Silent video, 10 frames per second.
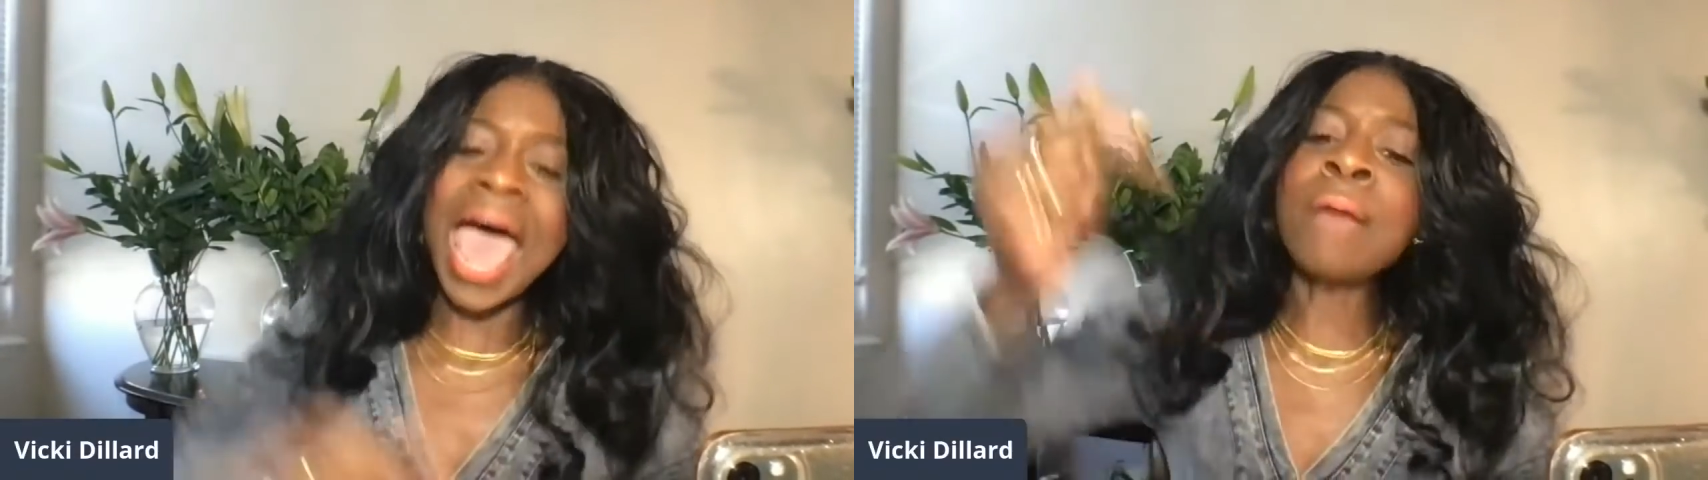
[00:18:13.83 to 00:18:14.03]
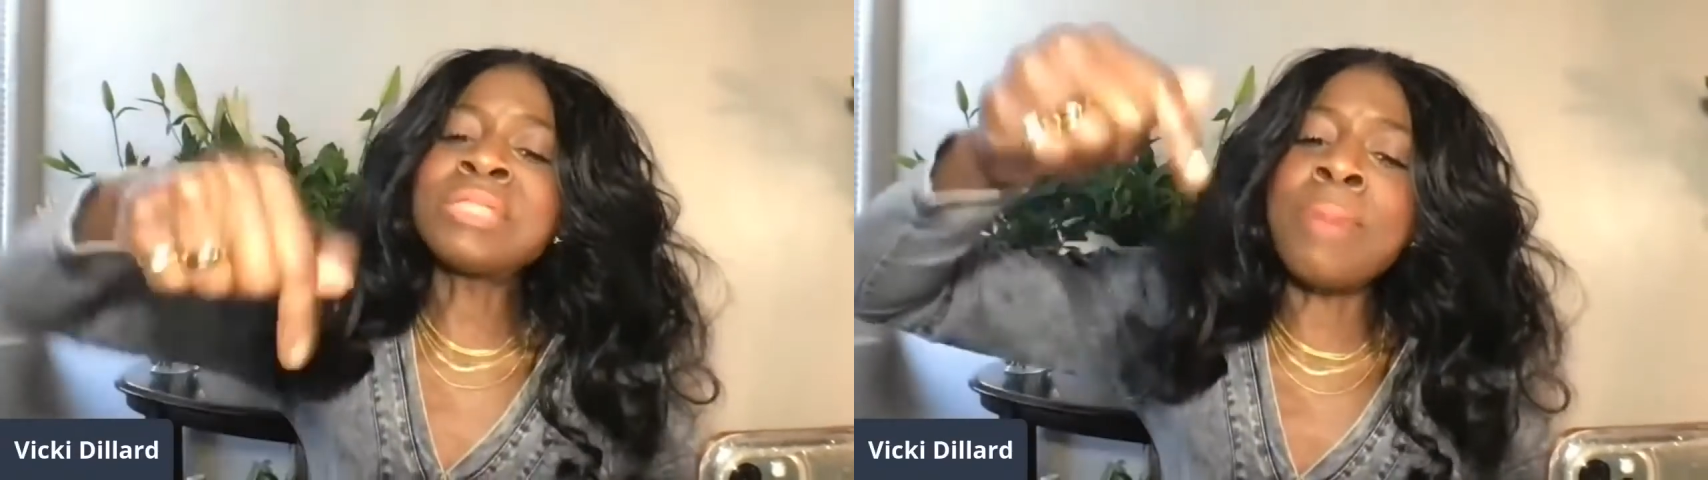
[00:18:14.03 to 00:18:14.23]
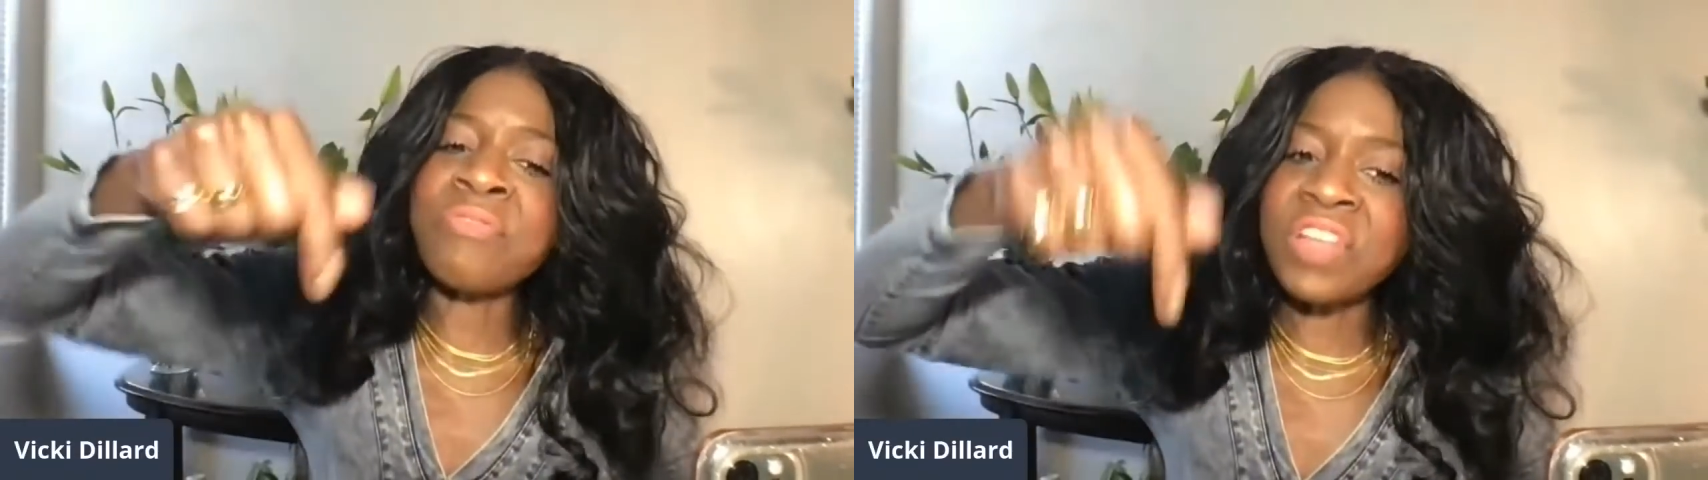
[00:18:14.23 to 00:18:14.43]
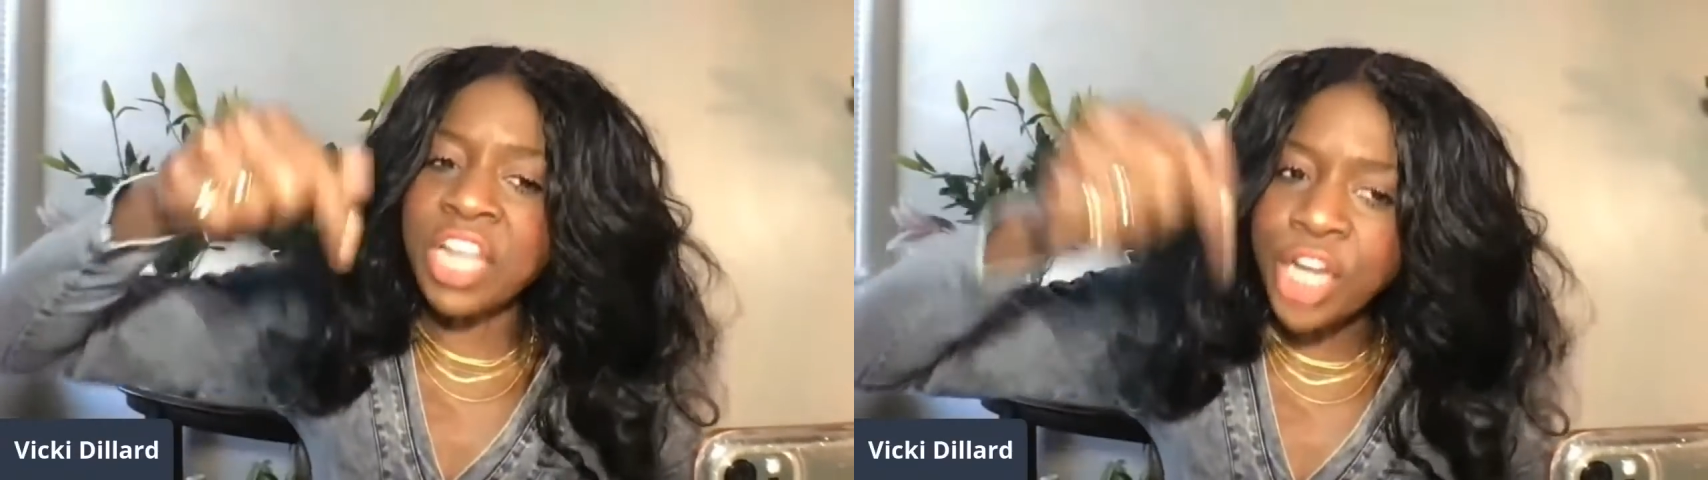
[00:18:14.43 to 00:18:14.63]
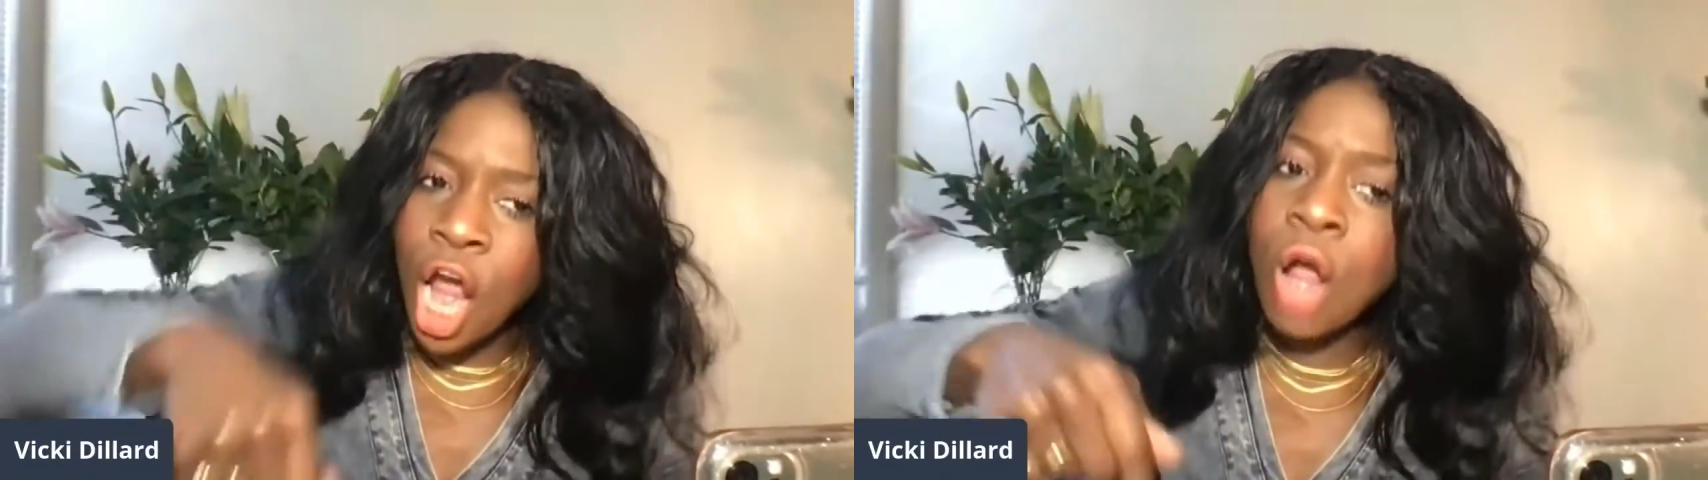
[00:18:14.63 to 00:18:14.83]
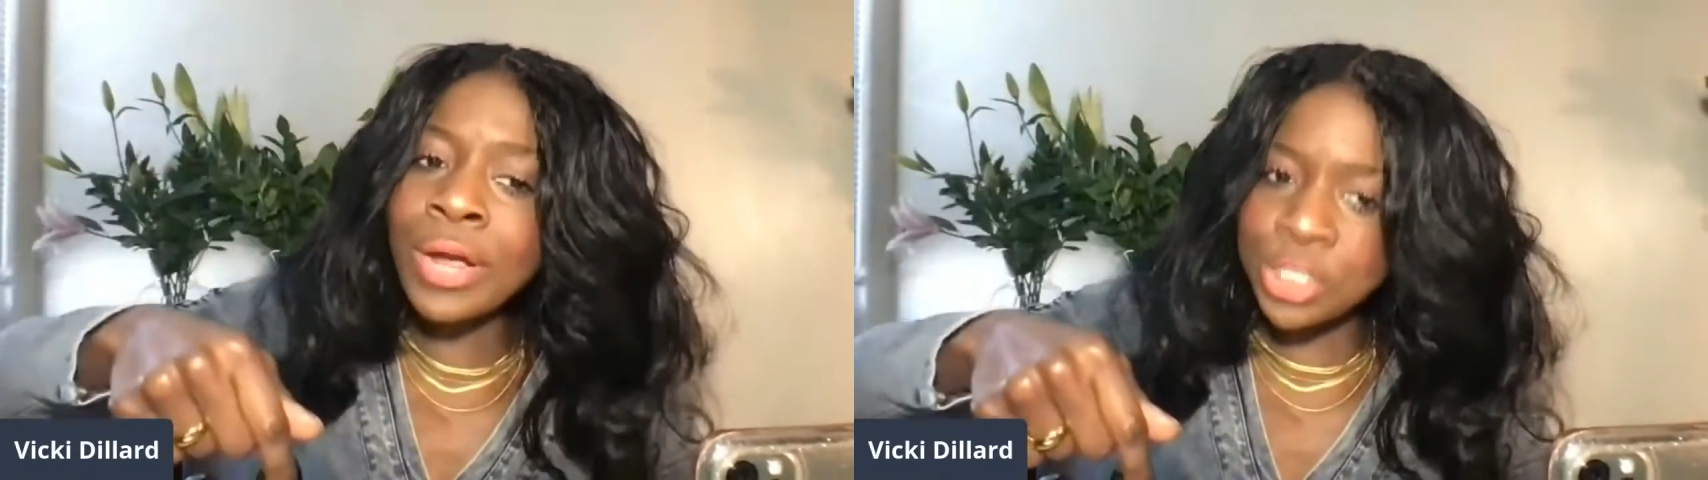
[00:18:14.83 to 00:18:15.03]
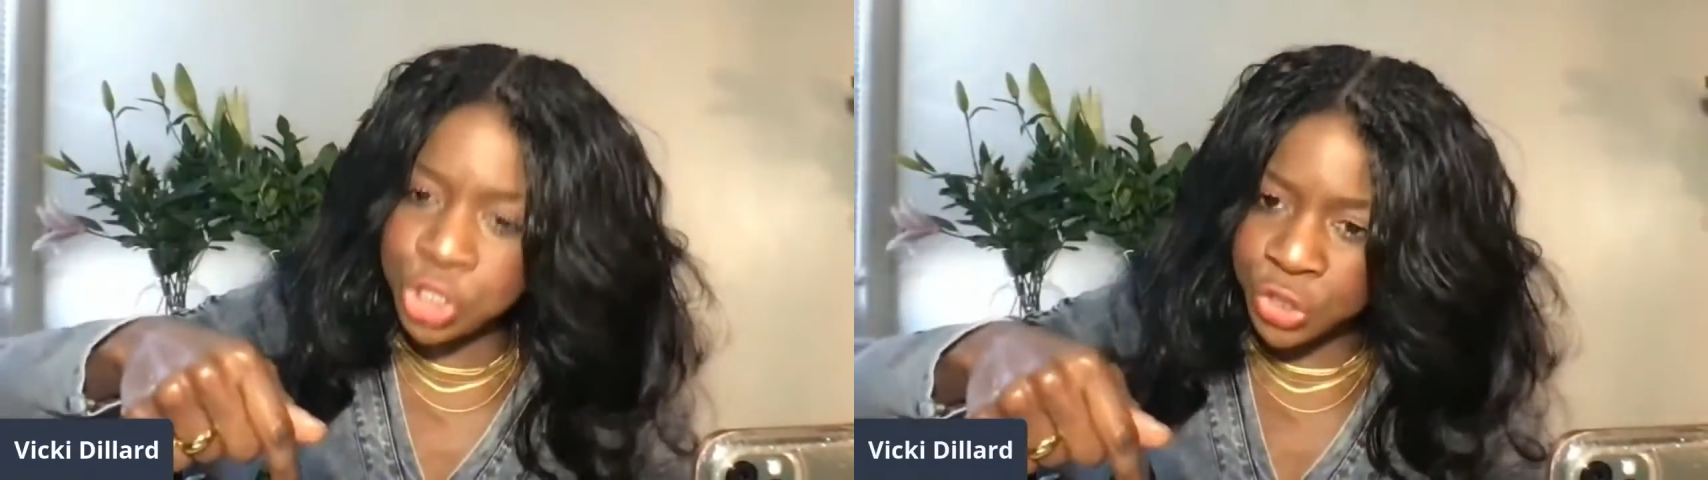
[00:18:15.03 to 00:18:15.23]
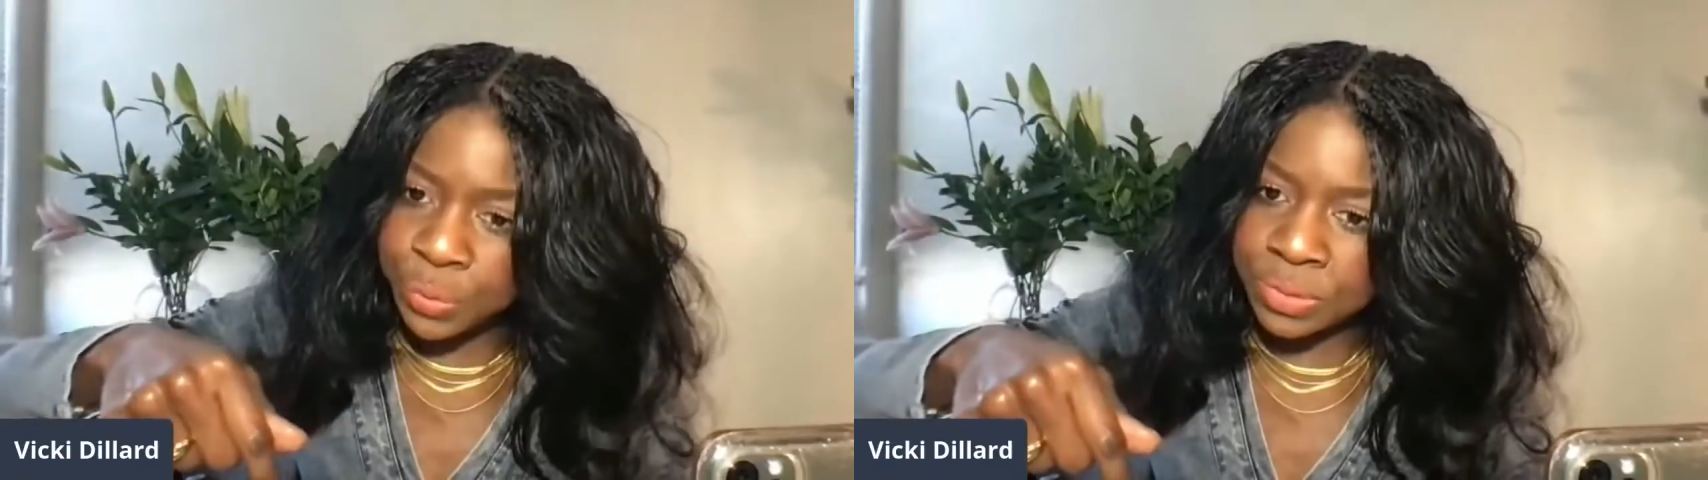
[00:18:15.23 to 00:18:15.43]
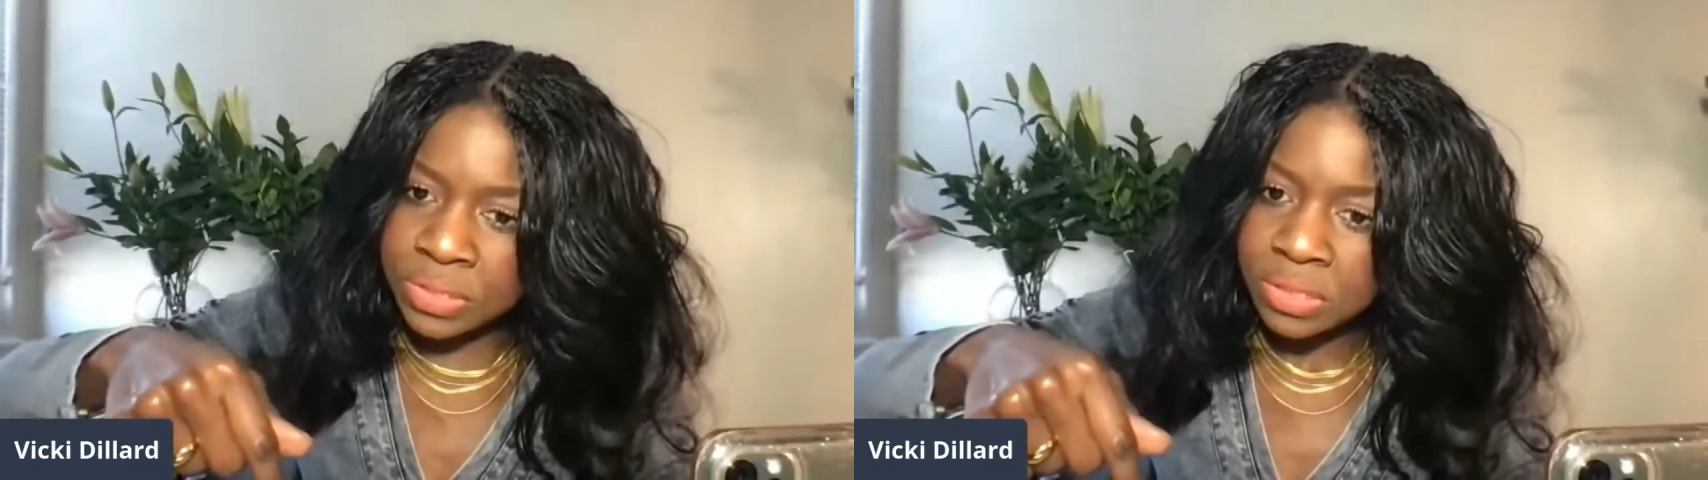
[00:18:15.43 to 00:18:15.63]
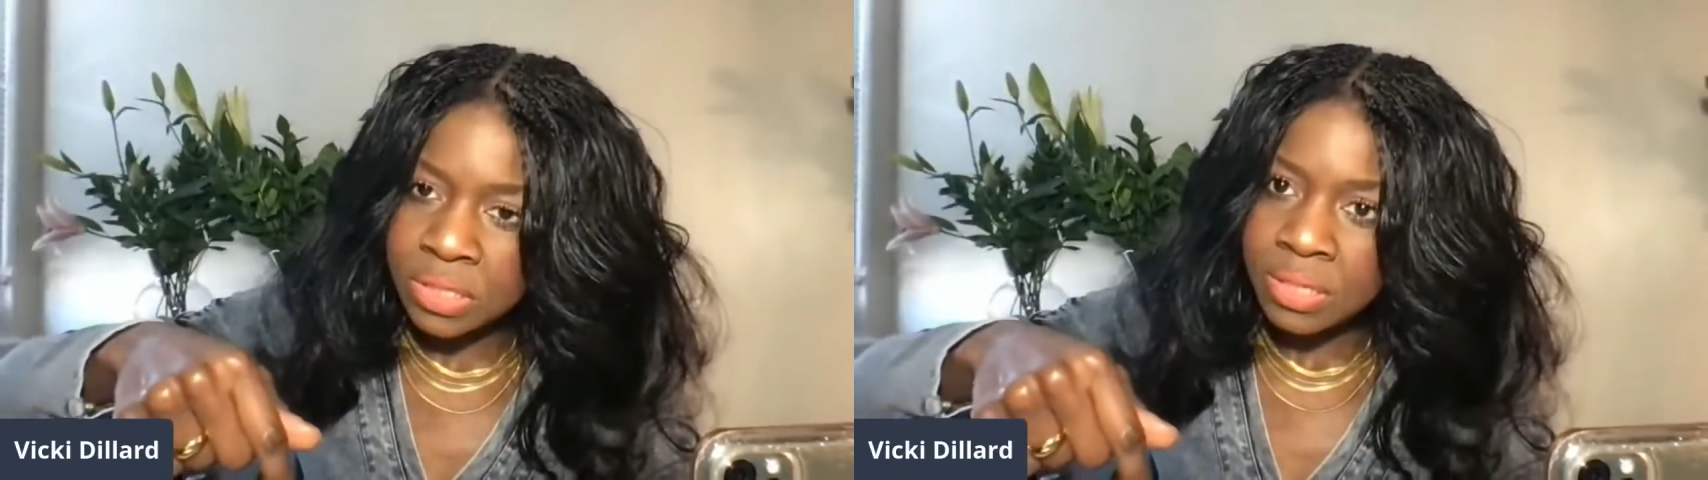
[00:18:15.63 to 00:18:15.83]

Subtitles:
I'm talking about for the current juice.